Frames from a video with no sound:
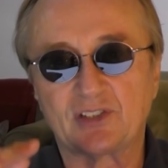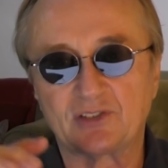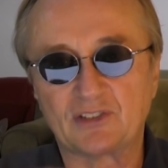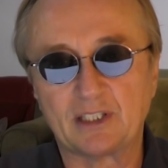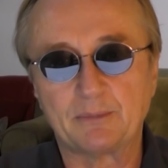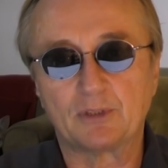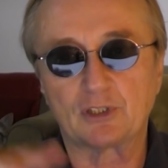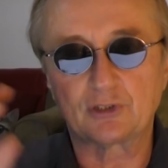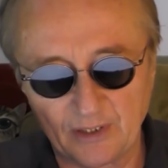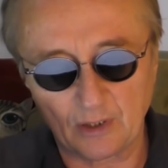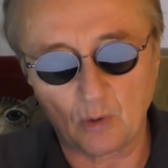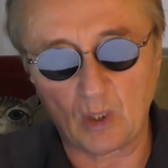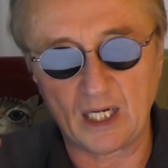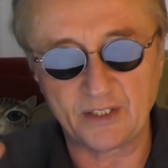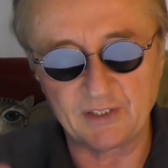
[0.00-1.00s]
since they merged, their
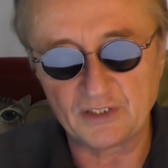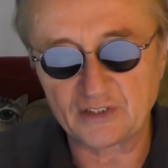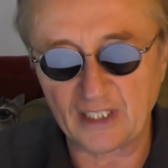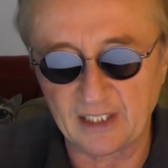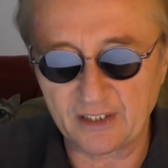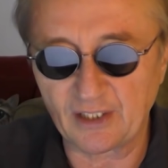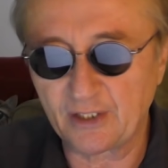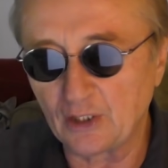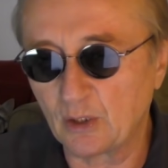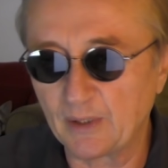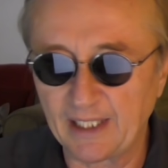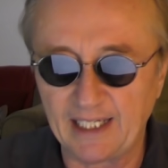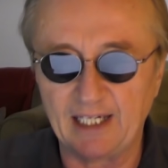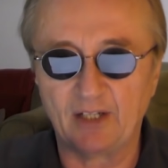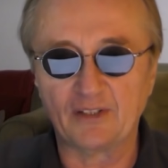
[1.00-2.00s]
quality started to go
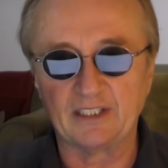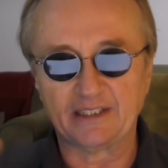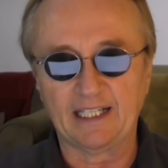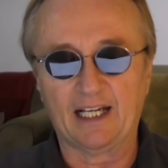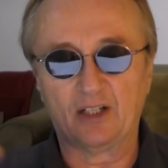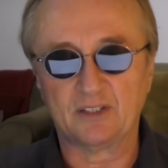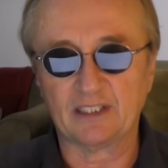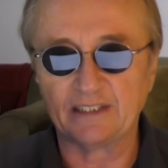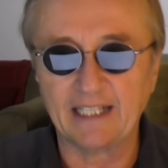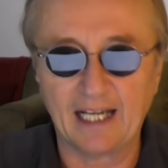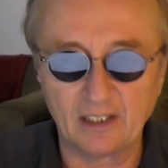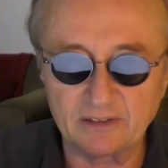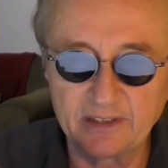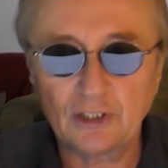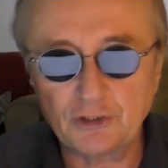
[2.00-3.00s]
down and down and
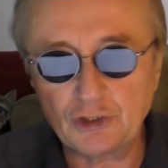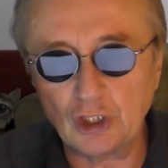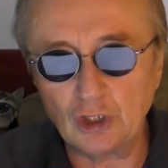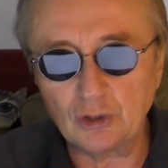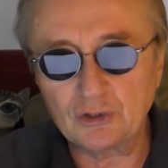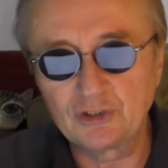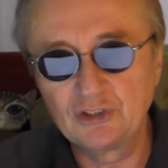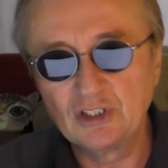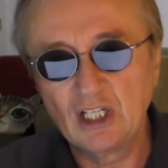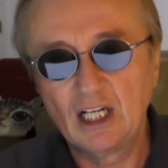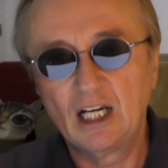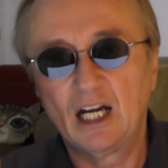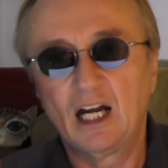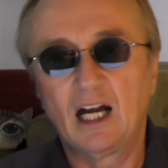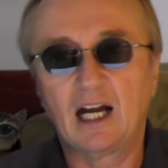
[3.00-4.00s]
down. The Jukes
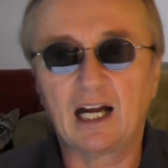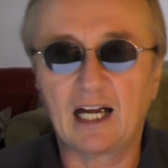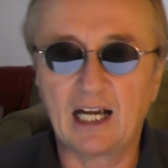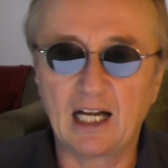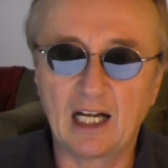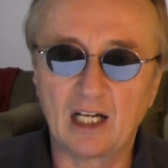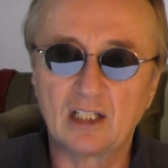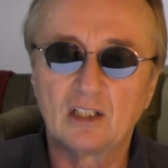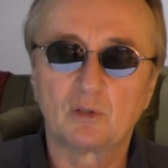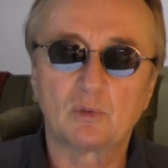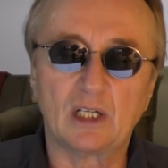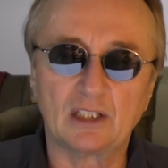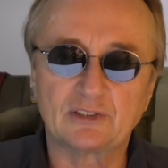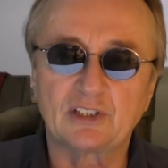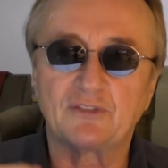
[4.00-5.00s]
are
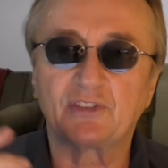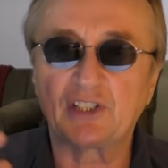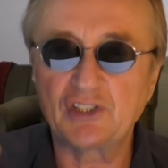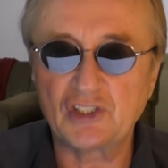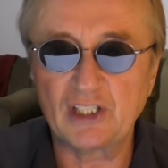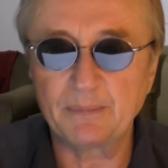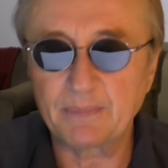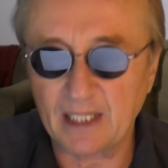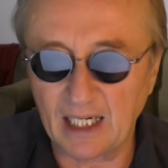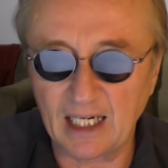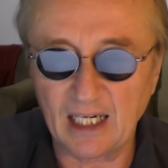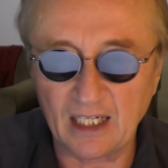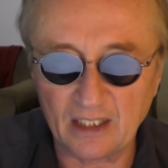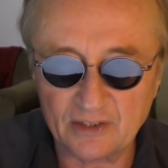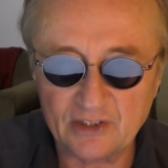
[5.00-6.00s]
relatively cheap
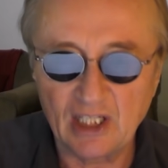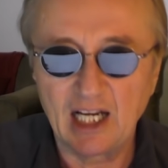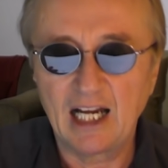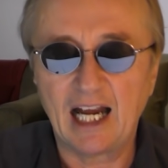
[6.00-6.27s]
cars.